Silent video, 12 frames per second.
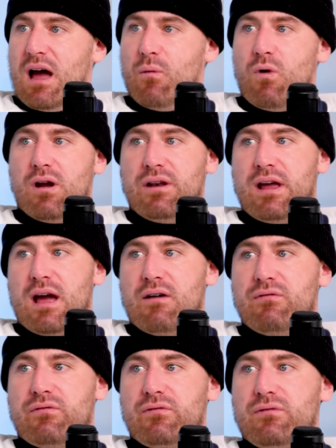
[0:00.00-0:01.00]
I wanted to
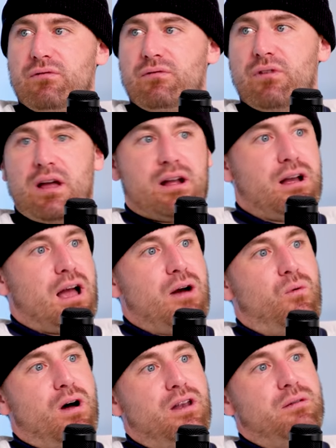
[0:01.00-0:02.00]
have like I
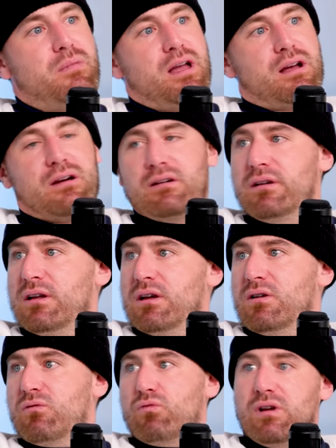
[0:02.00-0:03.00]
wanted to make a
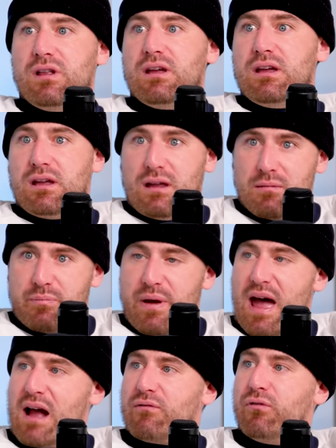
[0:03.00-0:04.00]
really
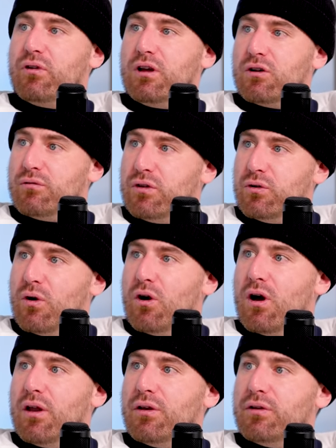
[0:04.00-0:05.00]
impactful interview
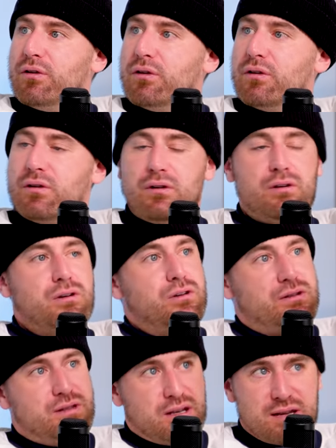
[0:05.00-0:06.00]
on
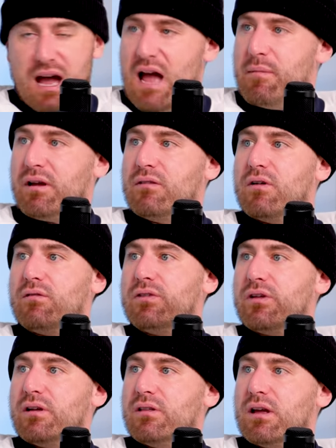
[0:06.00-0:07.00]
the timing of
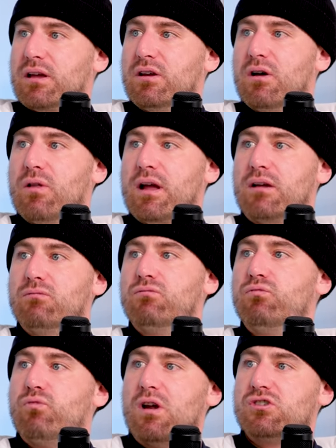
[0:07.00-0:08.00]
everything. Like you know, like
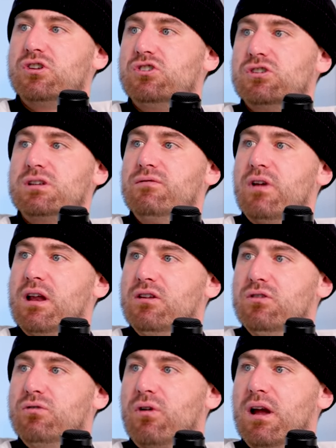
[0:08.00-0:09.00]
Russia just invaded
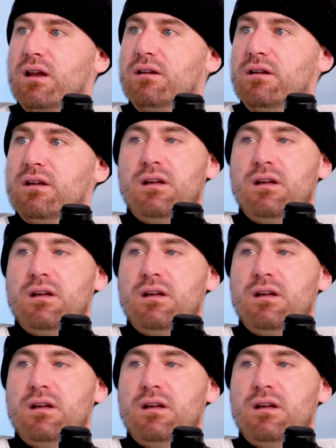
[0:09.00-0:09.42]
Ukraine.